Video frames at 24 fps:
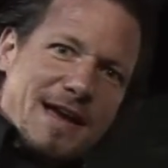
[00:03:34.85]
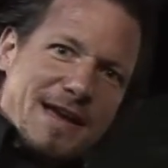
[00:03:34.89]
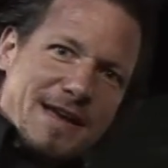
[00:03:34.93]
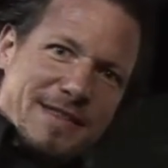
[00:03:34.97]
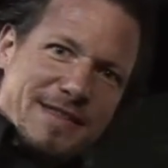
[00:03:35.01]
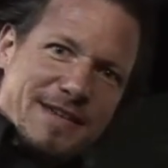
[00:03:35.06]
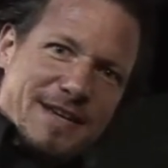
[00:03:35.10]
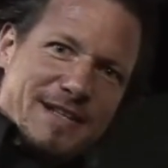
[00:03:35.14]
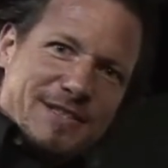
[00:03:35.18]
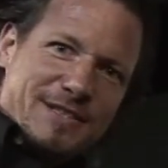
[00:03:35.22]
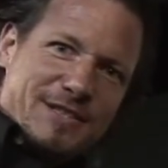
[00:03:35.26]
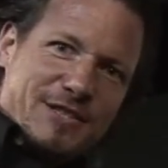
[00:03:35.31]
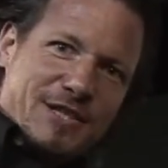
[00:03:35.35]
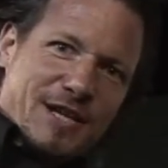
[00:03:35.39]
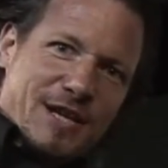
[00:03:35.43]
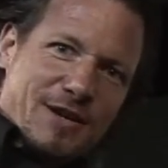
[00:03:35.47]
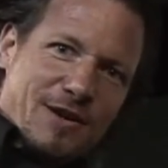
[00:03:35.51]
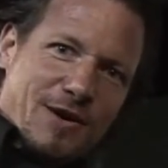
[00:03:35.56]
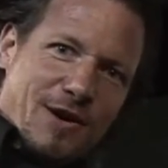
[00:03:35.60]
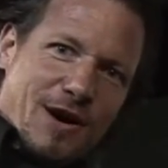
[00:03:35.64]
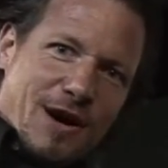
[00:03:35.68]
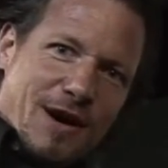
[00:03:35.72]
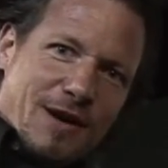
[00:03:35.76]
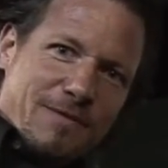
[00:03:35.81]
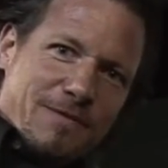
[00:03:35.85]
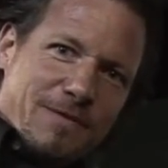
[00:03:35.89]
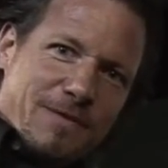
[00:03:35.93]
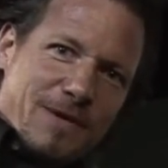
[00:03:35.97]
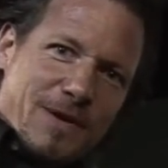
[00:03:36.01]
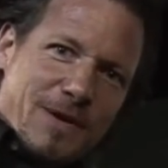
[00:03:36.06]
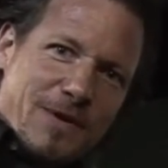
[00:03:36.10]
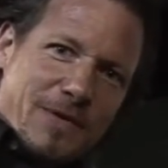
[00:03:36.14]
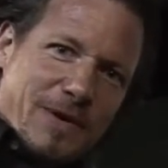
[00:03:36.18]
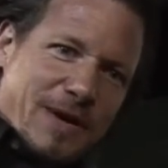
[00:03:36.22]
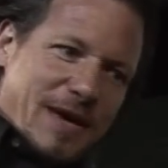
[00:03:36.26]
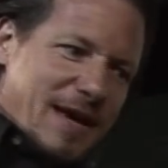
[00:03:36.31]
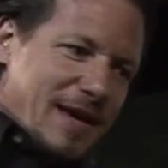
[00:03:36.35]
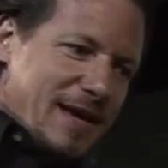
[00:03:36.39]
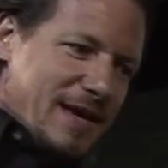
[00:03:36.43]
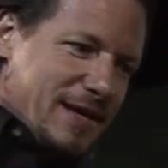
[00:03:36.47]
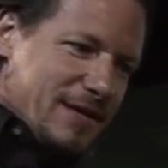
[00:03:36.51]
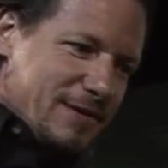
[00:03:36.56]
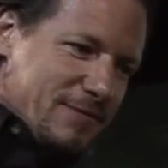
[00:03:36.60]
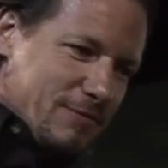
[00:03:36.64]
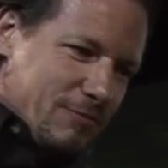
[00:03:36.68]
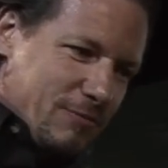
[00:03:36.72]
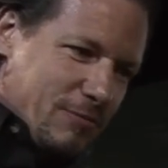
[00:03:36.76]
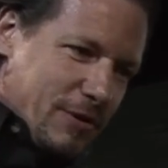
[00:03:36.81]
and then shut off, okay?
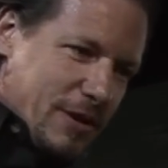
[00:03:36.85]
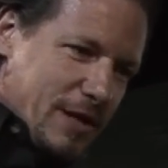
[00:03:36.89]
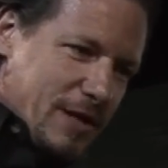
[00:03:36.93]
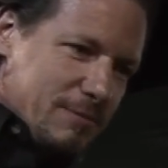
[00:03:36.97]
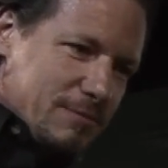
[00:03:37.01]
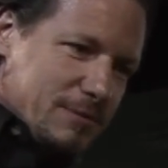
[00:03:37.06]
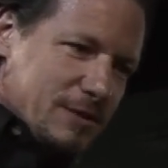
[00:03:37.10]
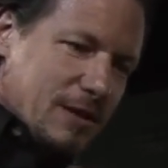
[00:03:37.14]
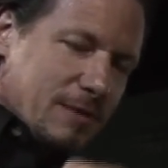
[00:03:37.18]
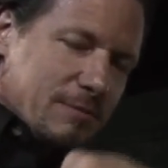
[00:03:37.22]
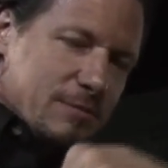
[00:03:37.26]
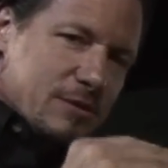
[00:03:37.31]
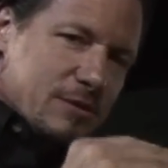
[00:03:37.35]
It ramps up